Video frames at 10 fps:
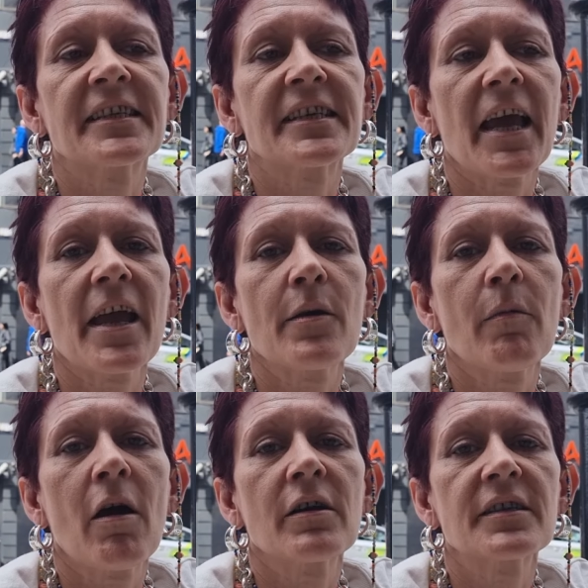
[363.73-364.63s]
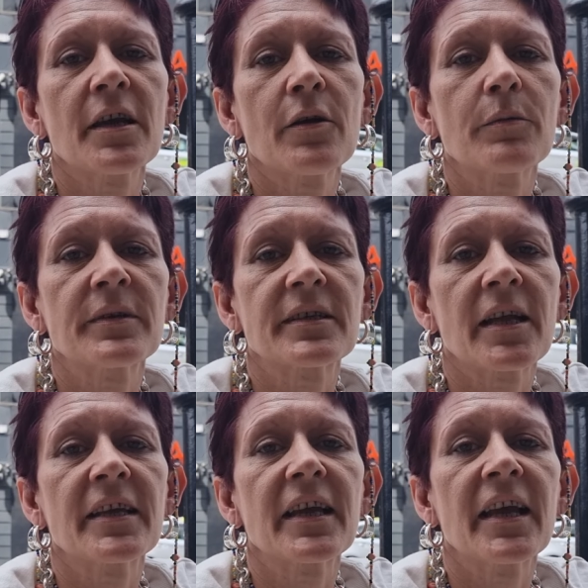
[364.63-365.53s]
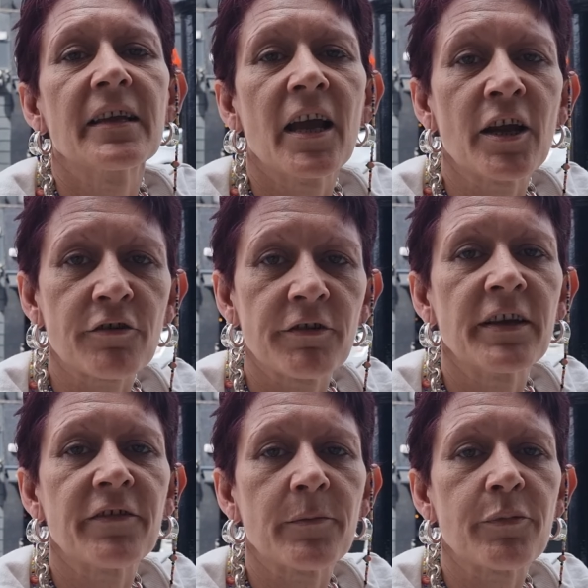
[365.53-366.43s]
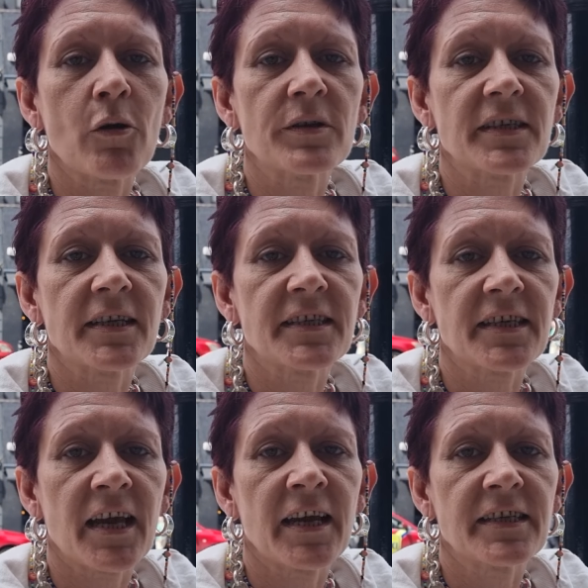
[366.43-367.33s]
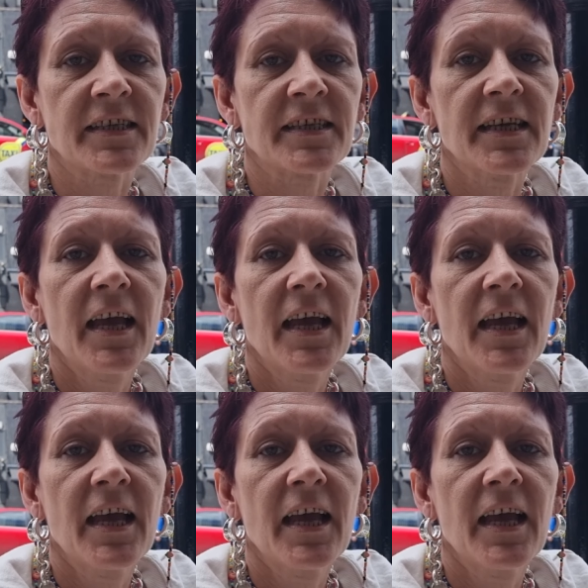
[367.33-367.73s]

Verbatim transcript: the day I walked out was like a, grieving process started,